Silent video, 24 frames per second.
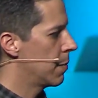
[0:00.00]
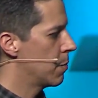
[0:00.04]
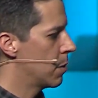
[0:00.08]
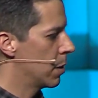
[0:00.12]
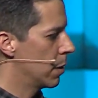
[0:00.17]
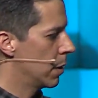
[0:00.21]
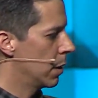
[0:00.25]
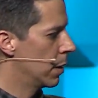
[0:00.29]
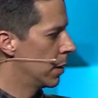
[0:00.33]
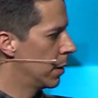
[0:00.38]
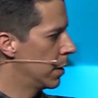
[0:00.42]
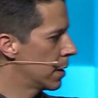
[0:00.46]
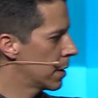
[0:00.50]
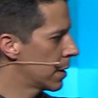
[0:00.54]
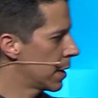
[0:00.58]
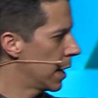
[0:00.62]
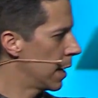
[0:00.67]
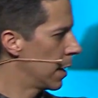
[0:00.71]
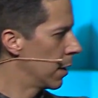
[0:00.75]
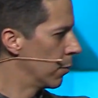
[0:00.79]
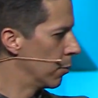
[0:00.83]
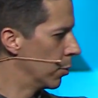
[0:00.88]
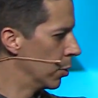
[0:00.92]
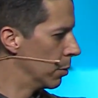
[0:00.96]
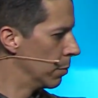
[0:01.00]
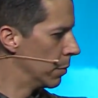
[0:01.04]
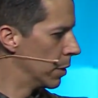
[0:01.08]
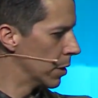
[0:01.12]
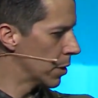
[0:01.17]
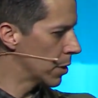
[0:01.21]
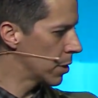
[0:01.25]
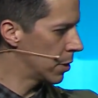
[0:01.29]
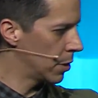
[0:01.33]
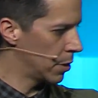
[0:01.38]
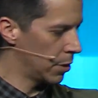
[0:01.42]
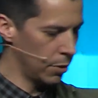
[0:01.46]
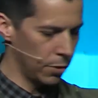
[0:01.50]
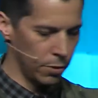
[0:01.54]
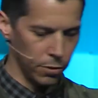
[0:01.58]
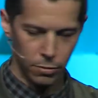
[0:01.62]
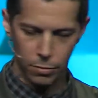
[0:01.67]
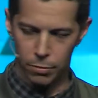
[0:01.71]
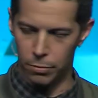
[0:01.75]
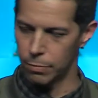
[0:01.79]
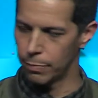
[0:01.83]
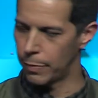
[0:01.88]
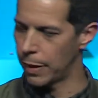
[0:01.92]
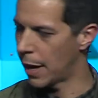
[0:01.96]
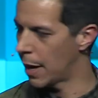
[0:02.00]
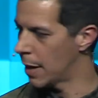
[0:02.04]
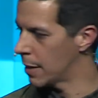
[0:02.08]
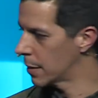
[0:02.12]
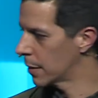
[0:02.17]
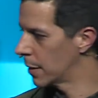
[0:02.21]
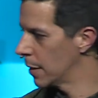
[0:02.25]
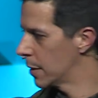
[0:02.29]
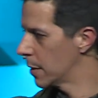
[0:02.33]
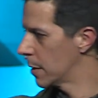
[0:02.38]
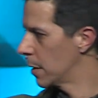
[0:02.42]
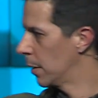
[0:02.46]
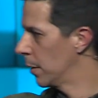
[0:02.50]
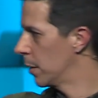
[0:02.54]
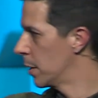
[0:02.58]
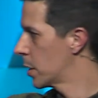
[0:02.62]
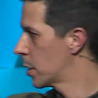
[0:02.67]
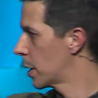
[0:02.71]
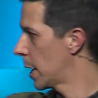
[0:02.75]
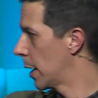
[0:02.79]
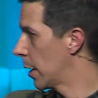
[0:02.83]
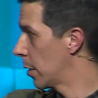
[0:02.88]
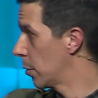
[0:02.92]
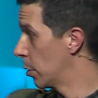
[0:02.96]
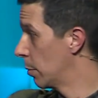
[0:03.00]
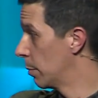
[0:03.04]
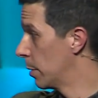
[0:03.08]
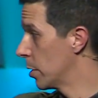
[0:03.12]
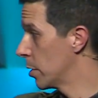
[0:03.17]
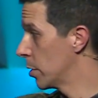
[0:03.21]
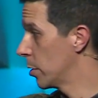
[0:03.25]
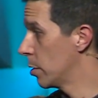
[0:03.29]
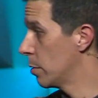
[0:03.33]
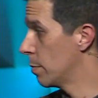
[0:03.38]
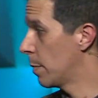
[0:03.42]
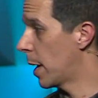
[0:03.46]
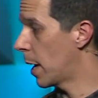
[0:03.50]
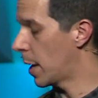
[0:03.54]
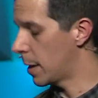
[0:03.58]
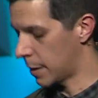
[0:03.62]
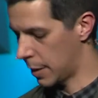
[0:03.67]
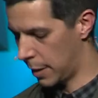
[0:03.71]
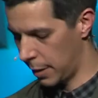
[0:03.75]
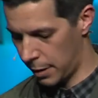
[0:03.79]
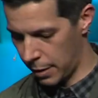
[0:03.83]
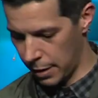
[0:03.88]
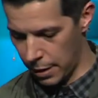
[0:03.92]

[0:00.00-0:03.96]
On this side of the room, there's 2 baskets, and on this side of the room, there's 2 baskets.